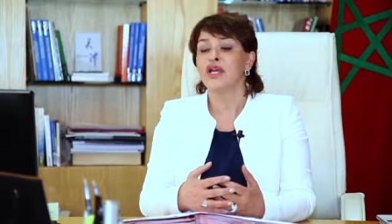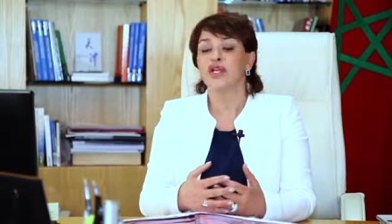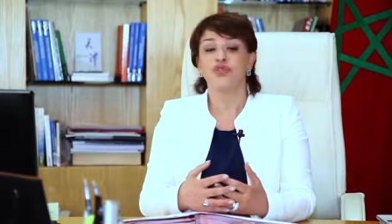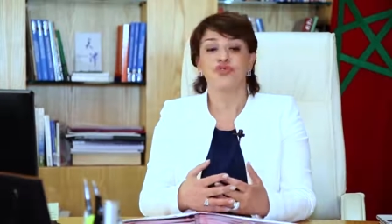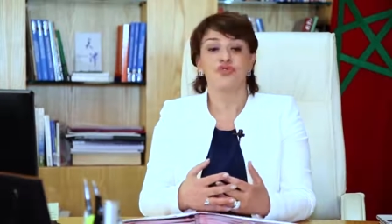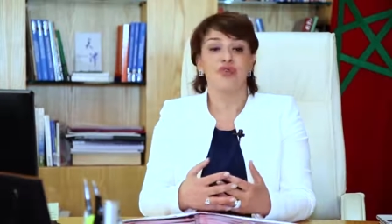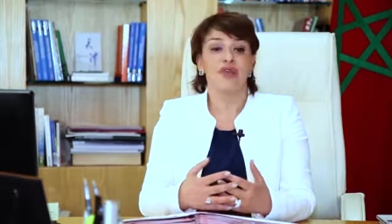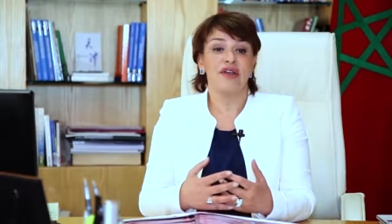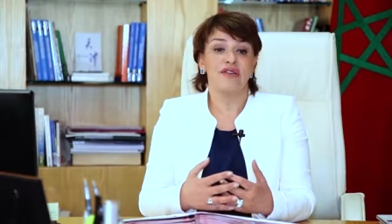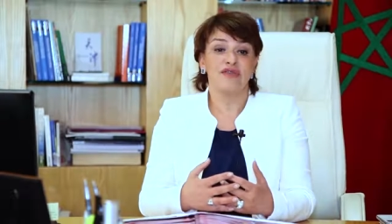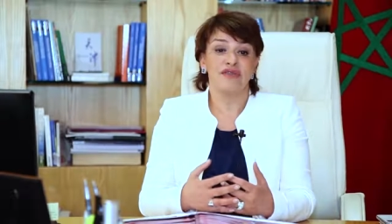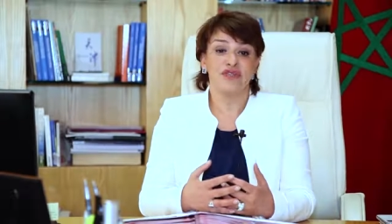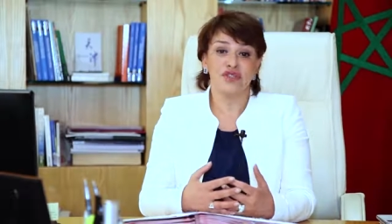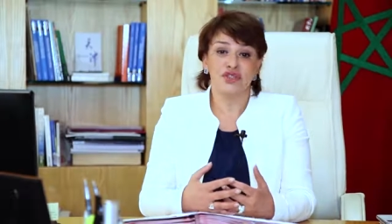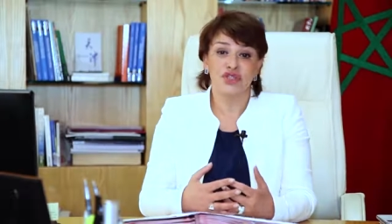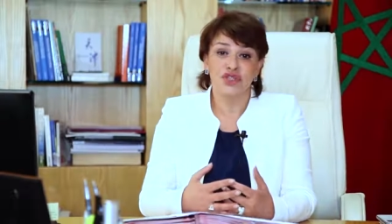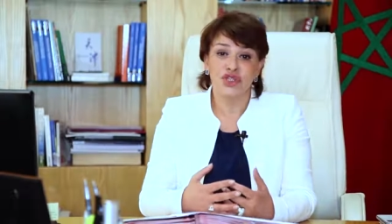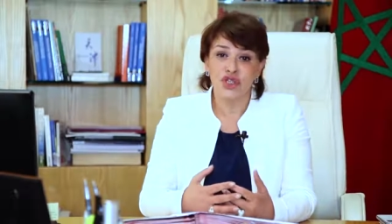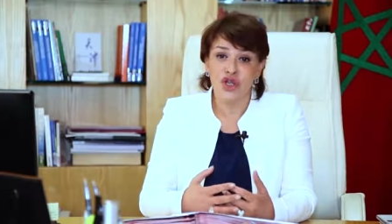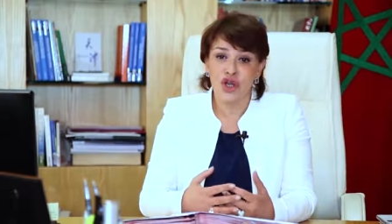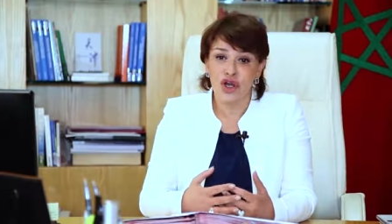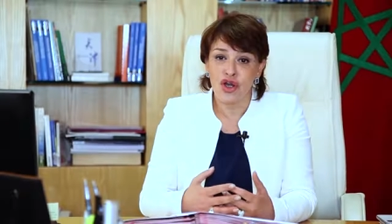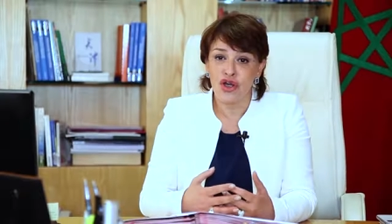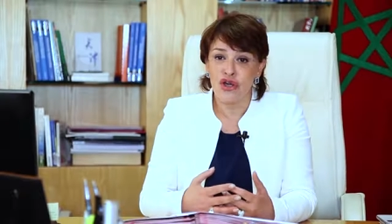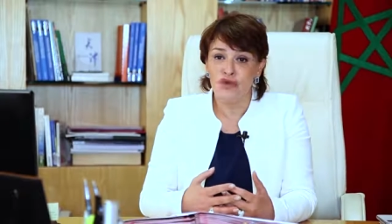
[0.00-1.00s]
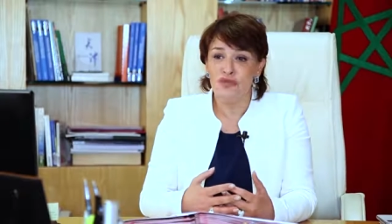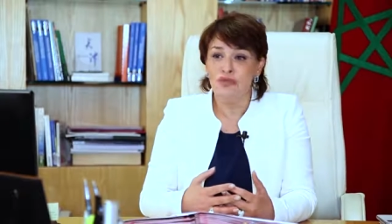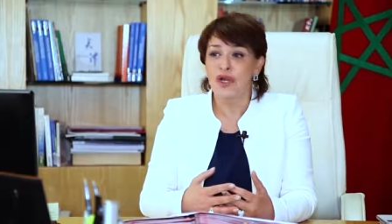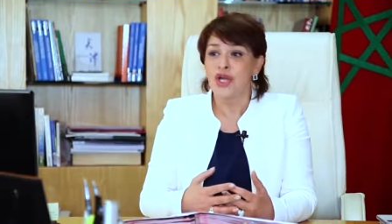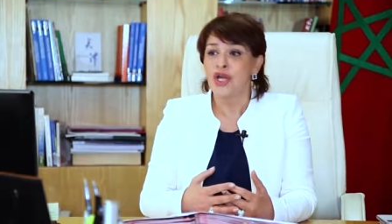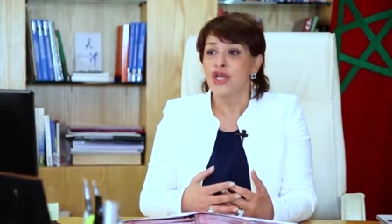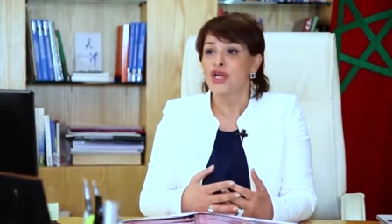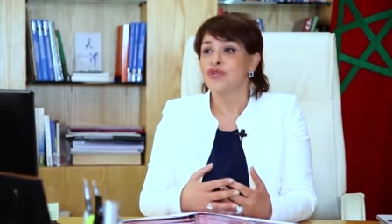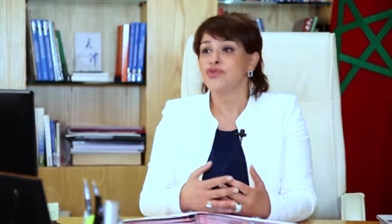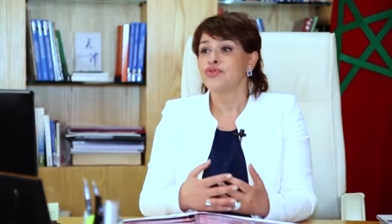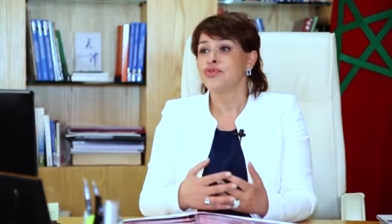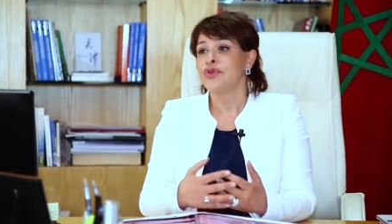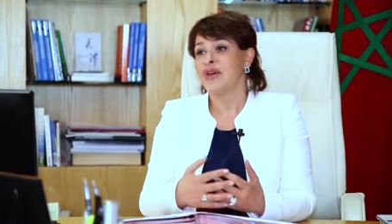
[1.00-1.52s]
to have a job,
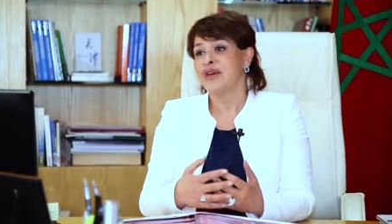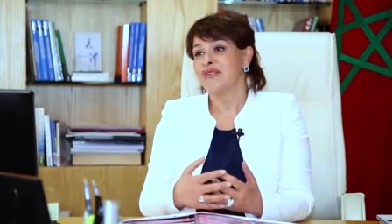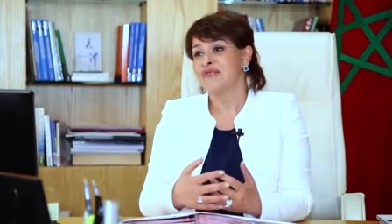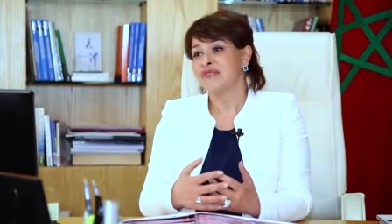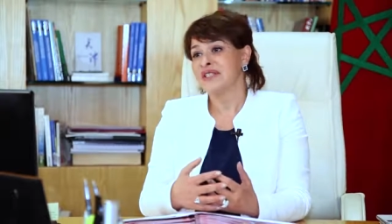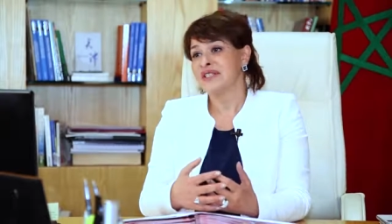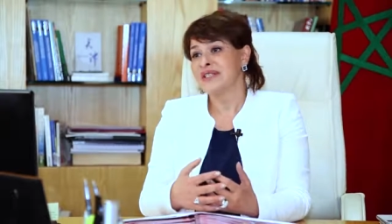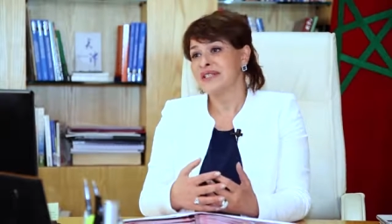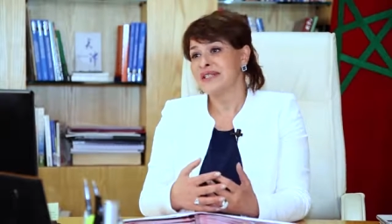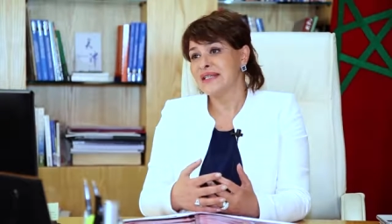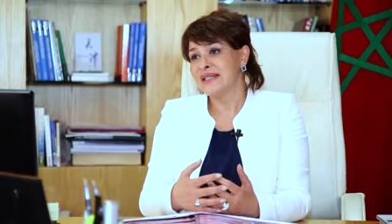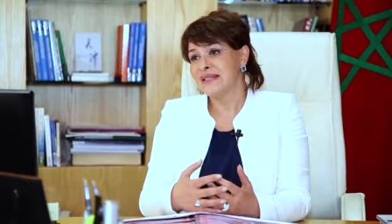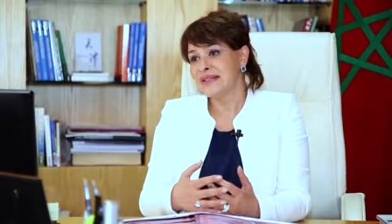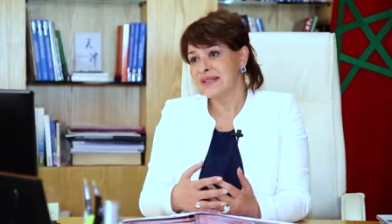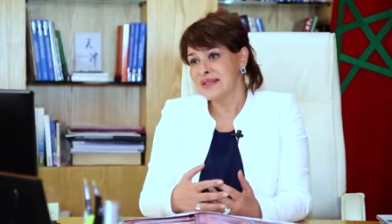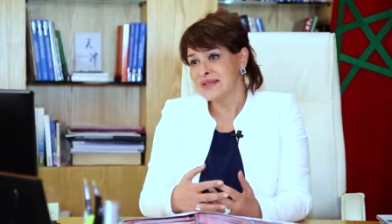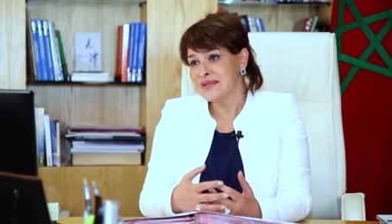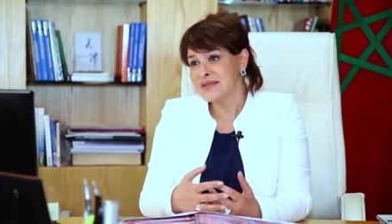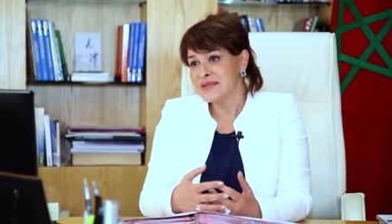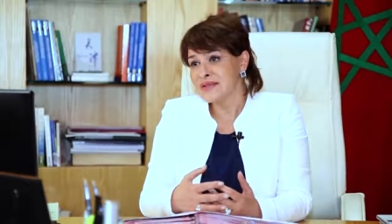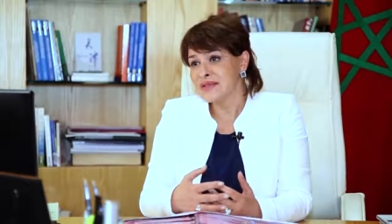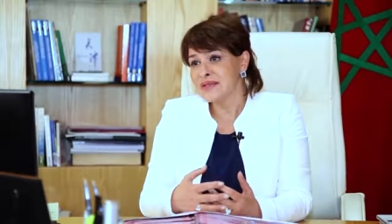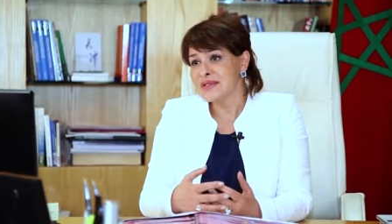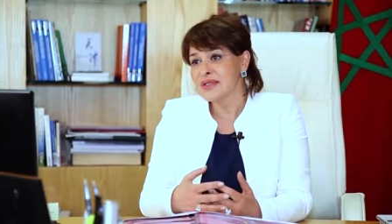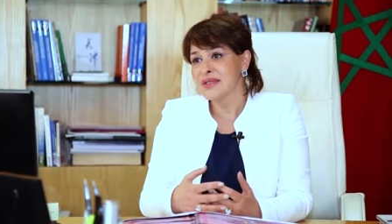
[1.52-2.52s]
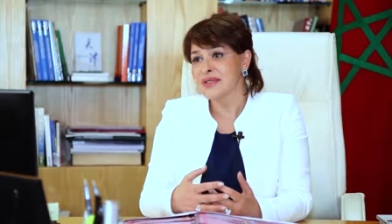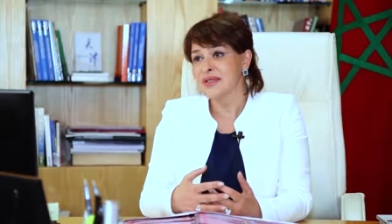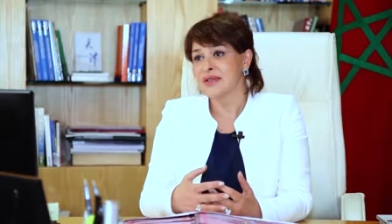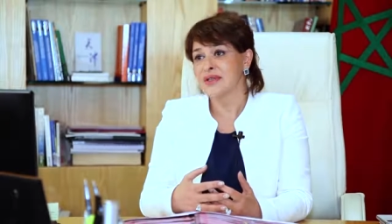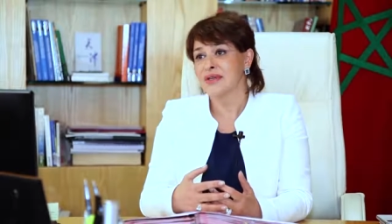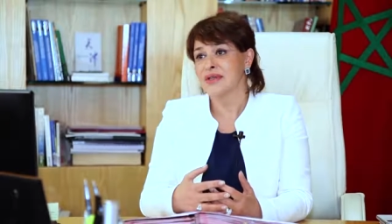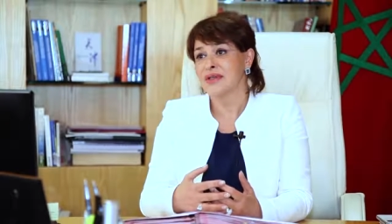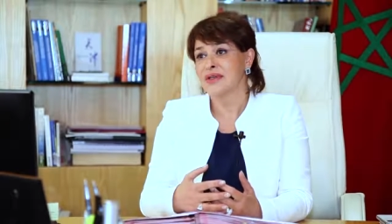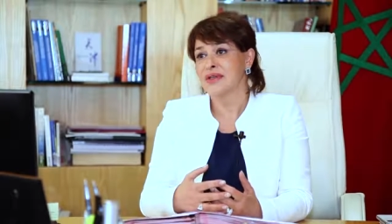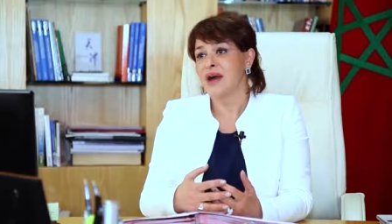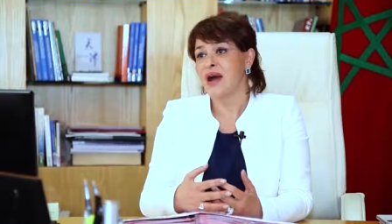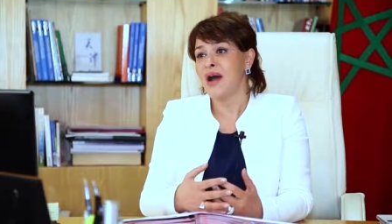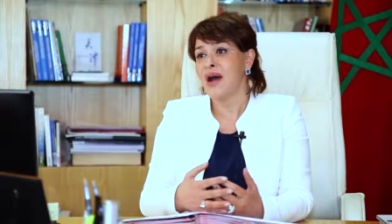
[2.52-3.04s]
to have a decent
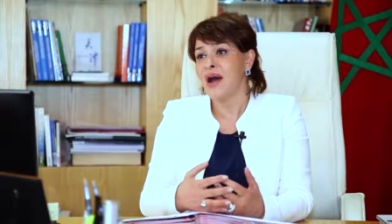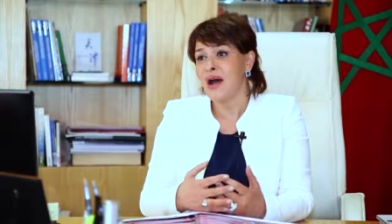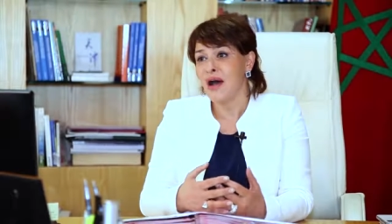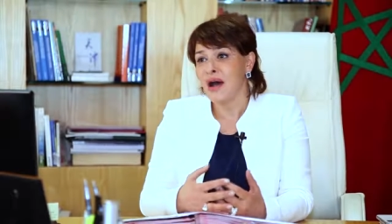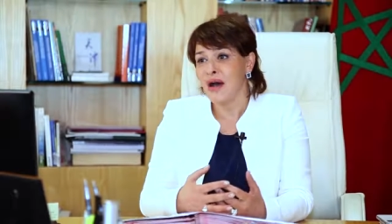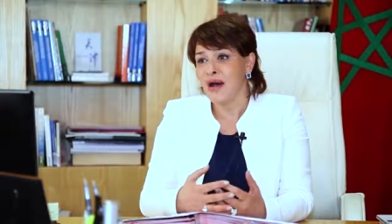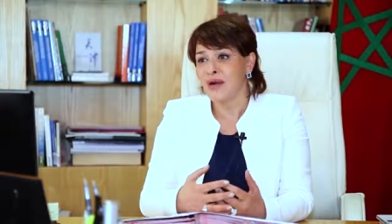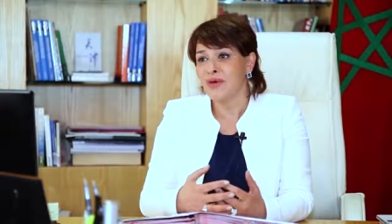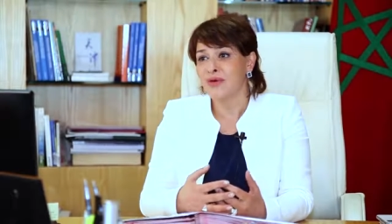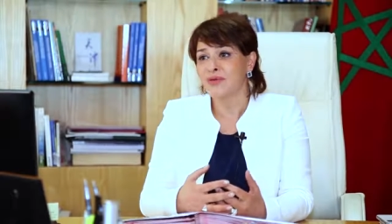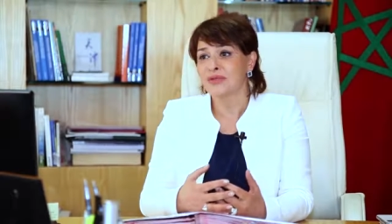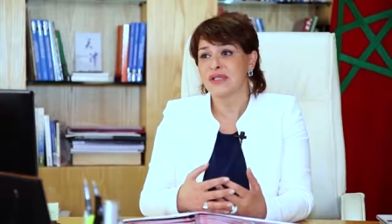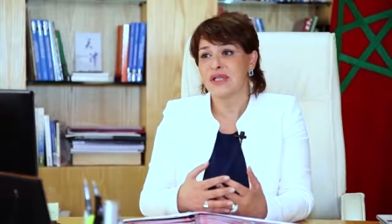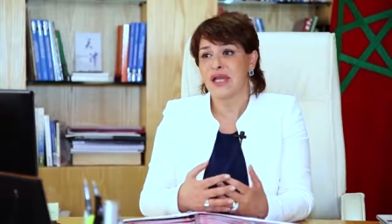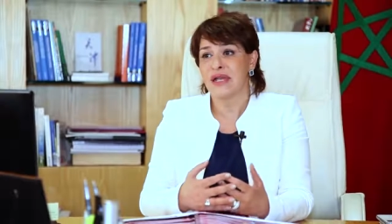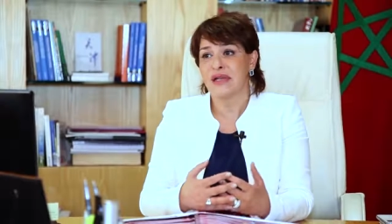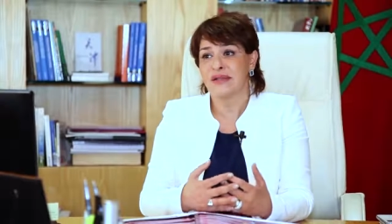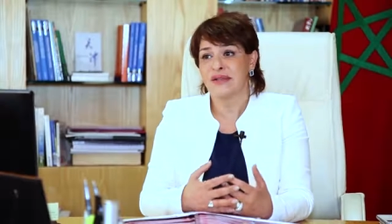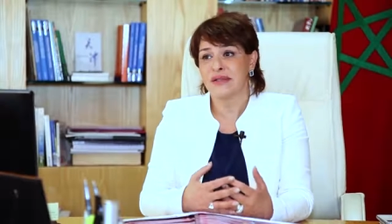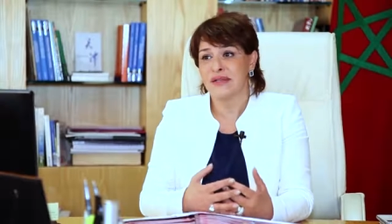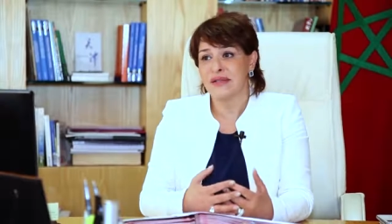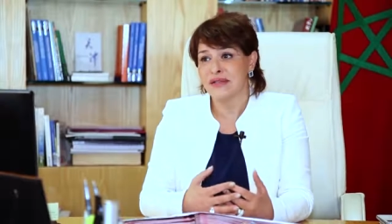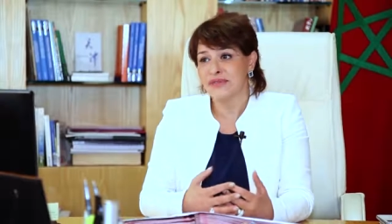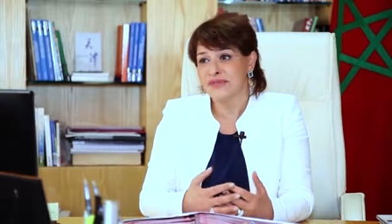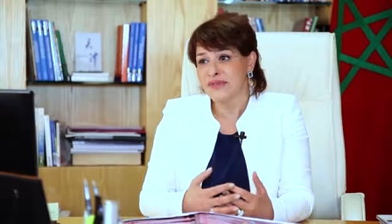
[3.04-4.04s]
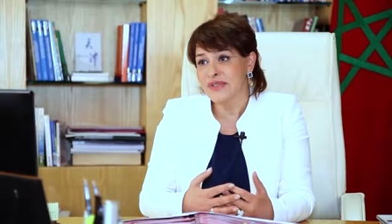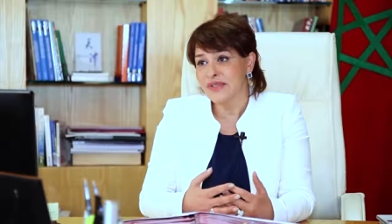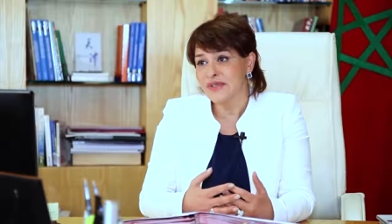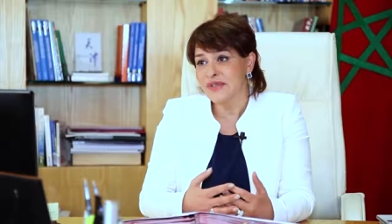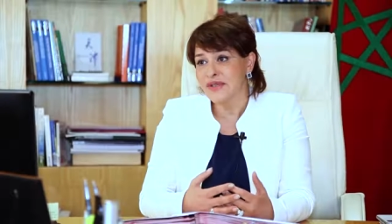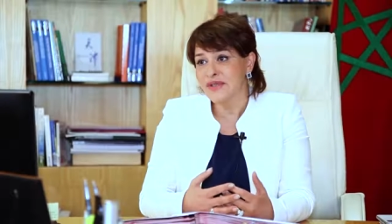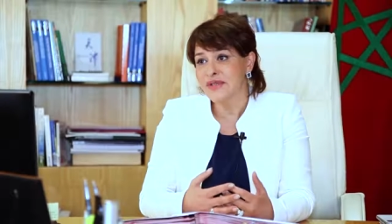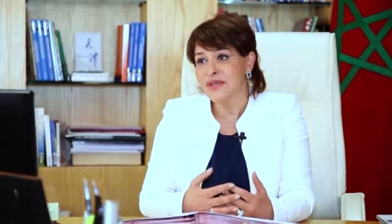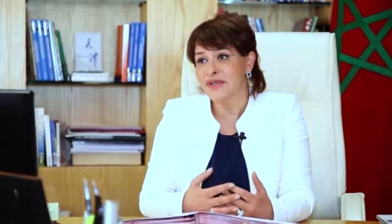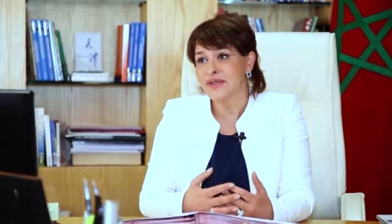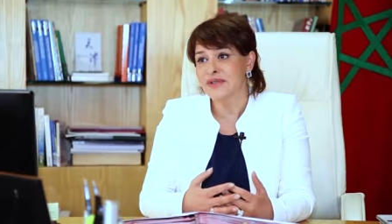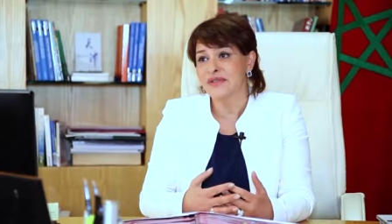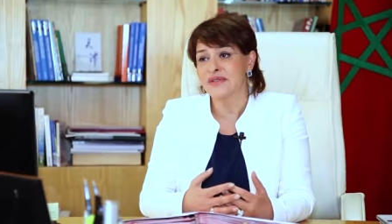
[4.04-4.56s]
house and live
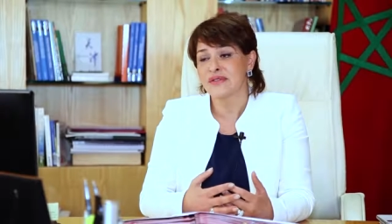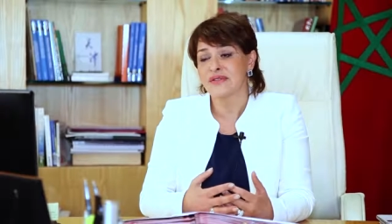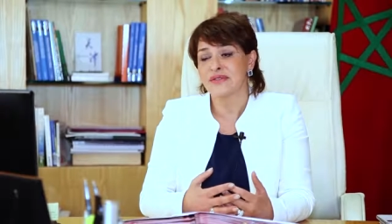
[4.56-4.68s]
in